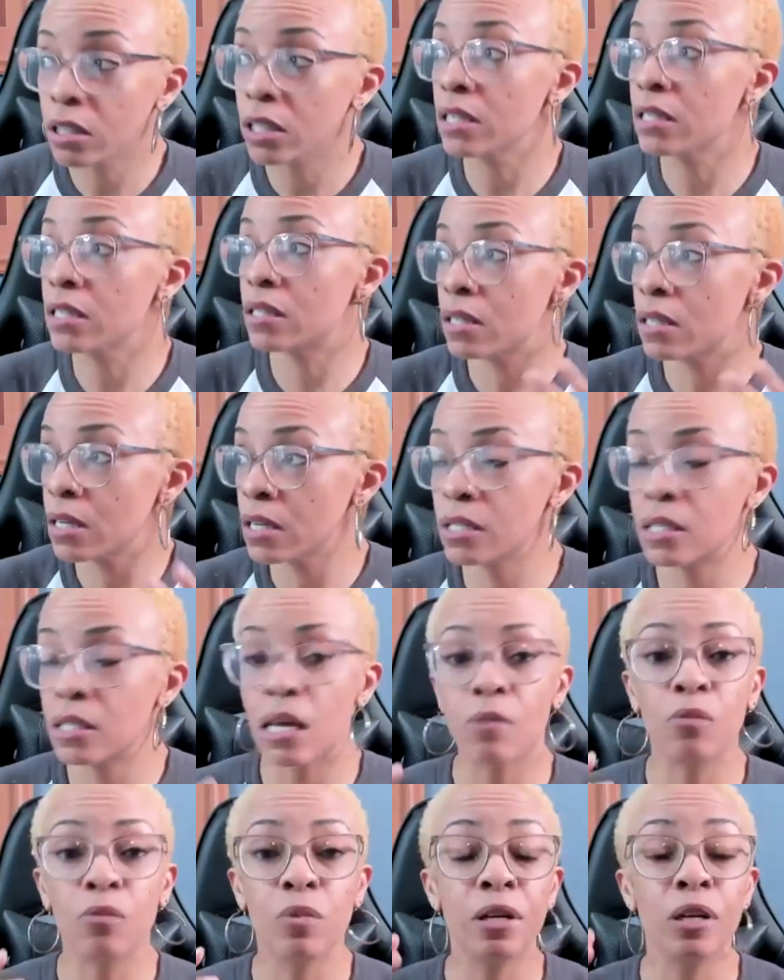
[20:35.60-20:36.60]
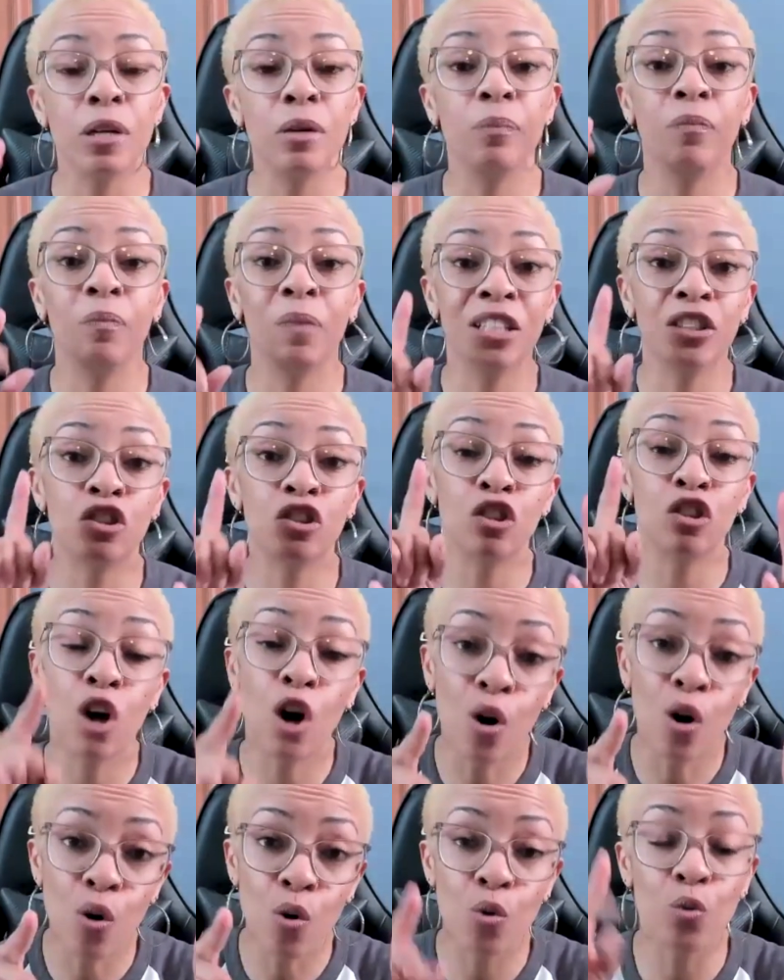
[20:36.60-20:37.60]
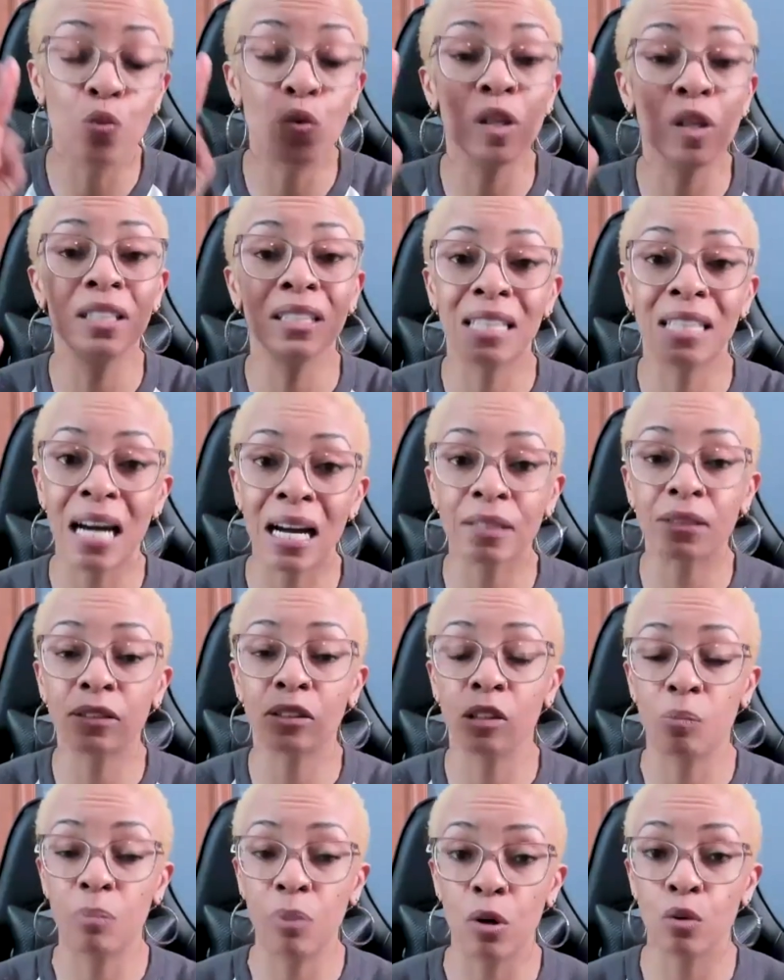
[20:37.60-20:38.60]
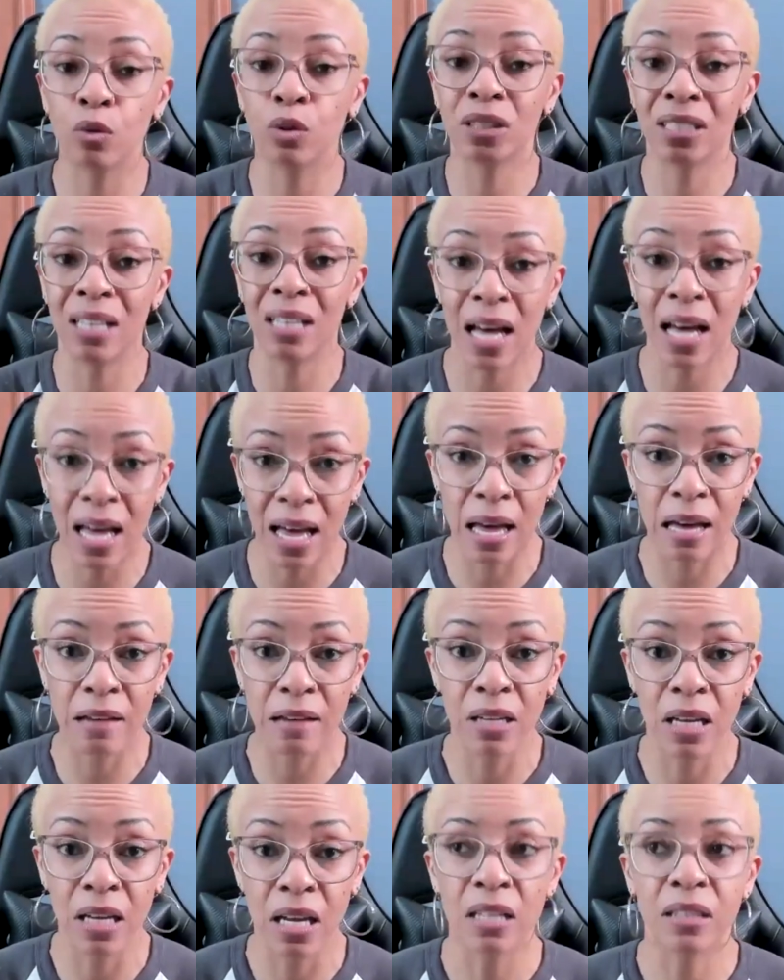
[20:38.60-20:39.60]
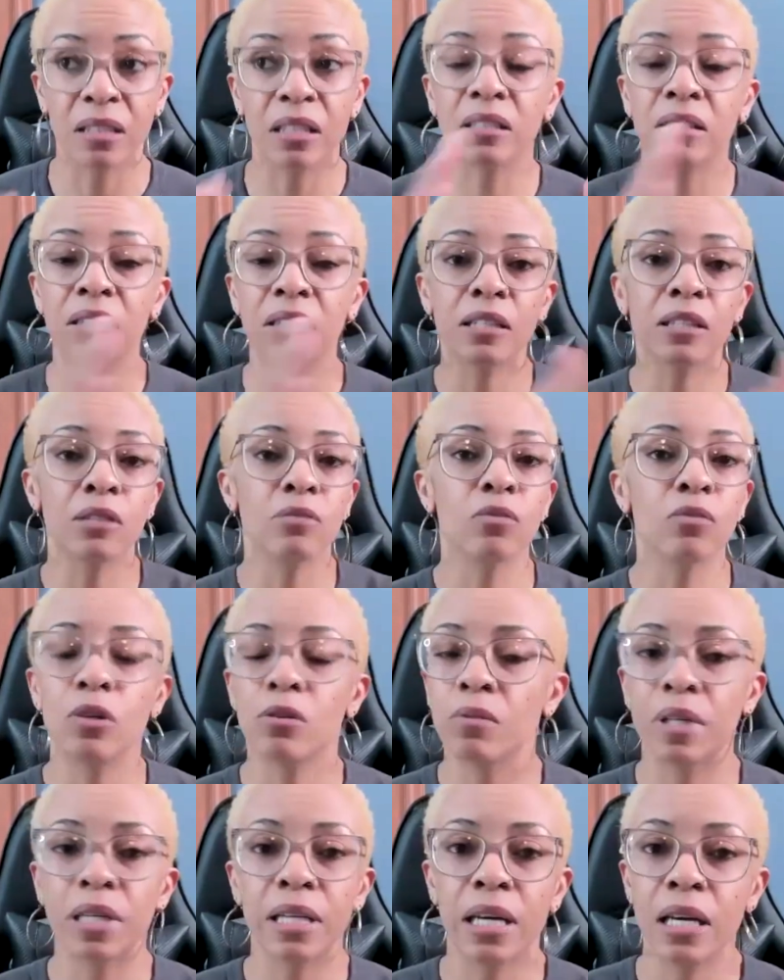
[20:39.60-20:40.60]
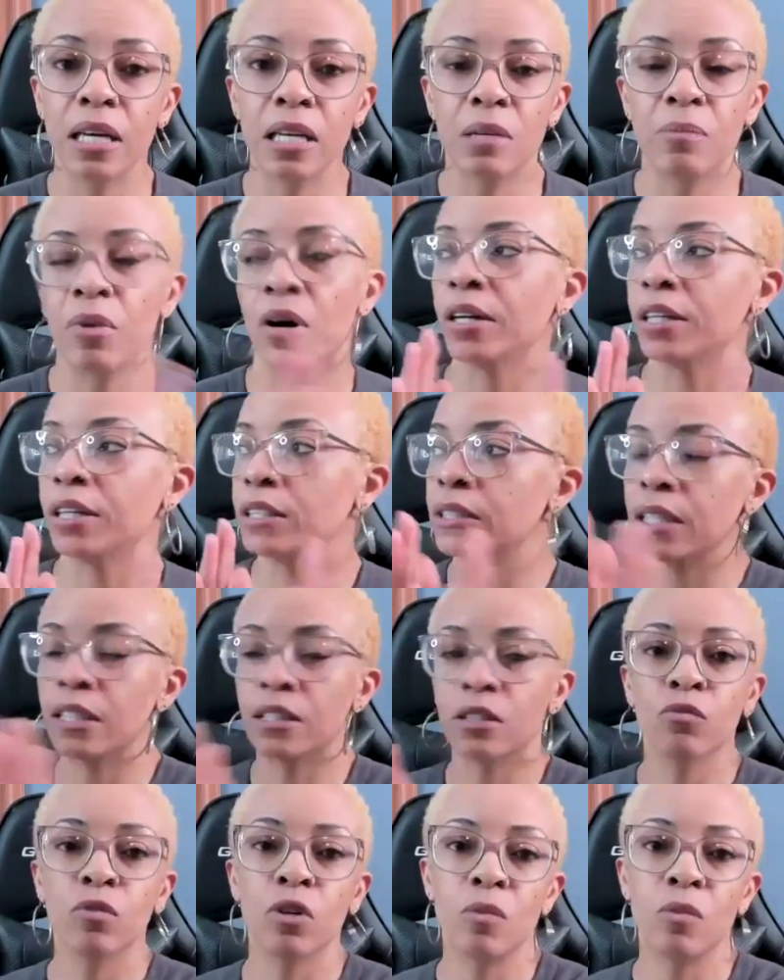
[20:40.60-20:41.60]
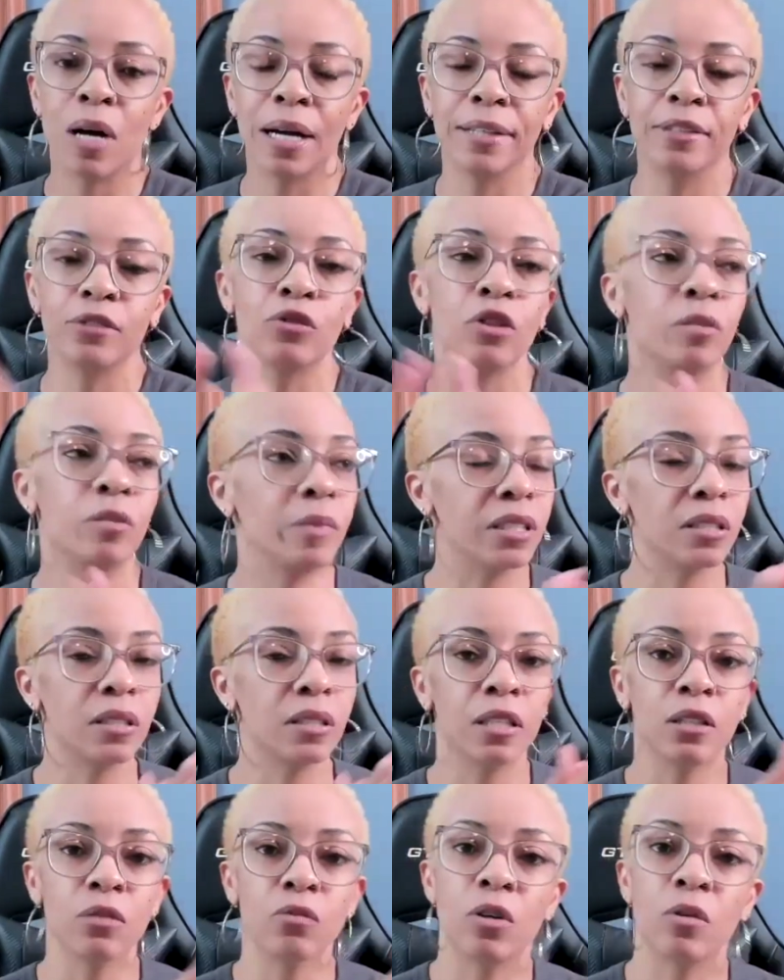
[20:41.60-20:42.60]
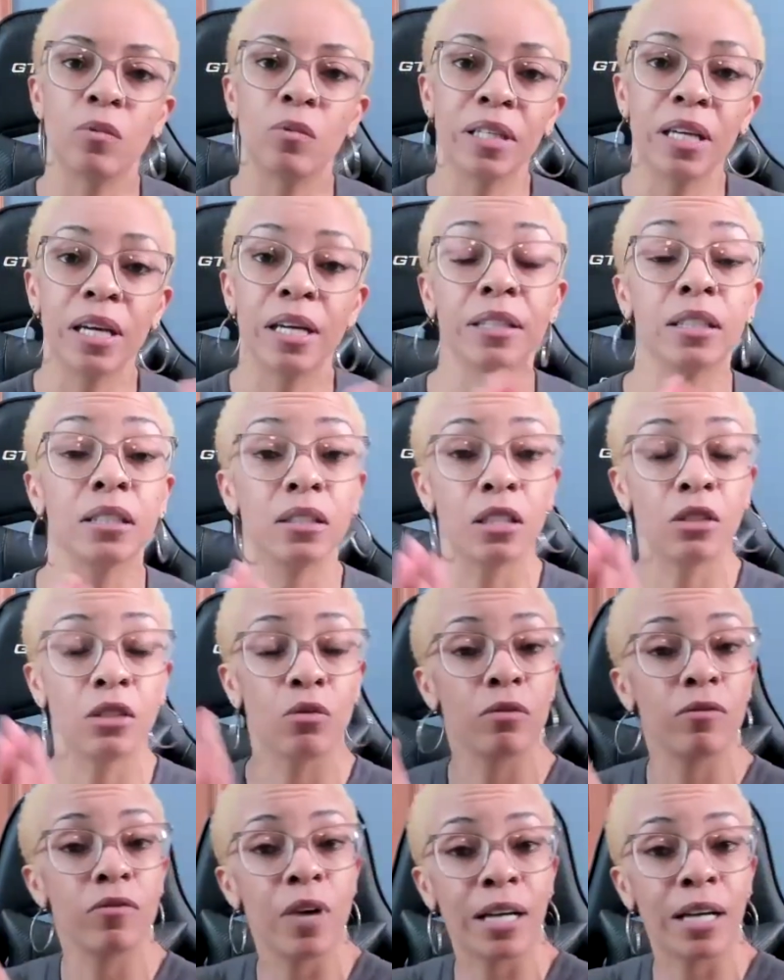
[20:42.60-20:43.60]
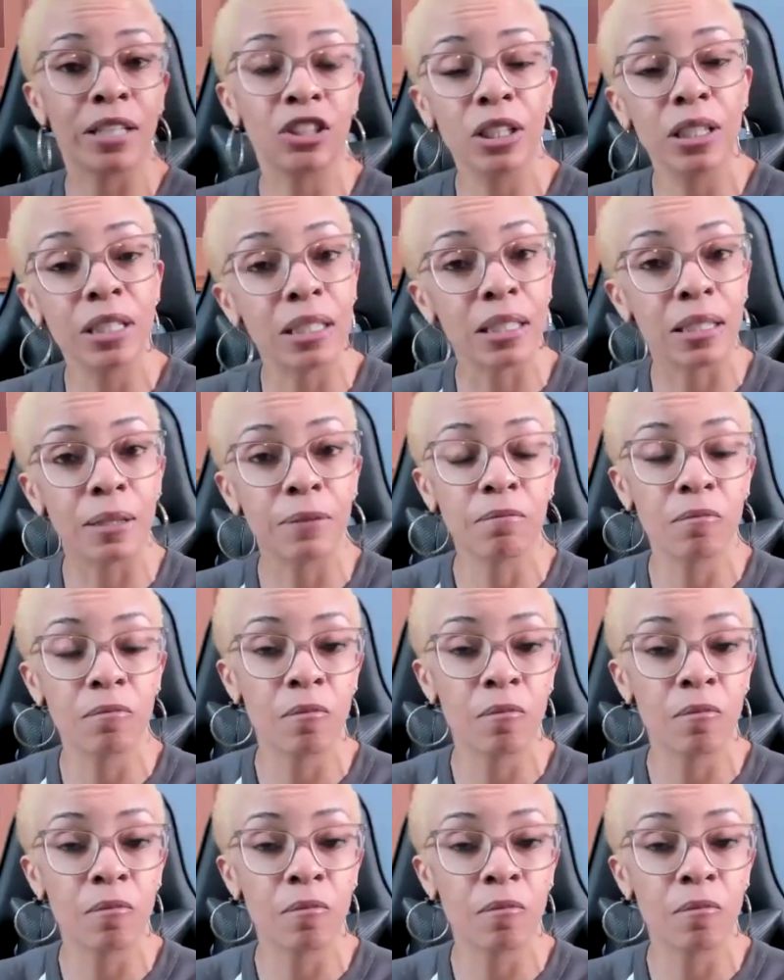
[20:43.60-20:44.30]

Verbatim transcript: these things that we've been told we're not supposed to have. There's nothing wrong with a candy bar. There's nothing wrong with ice cream. There's nothing wrong with cake. There's nothing wrong with fried chicken.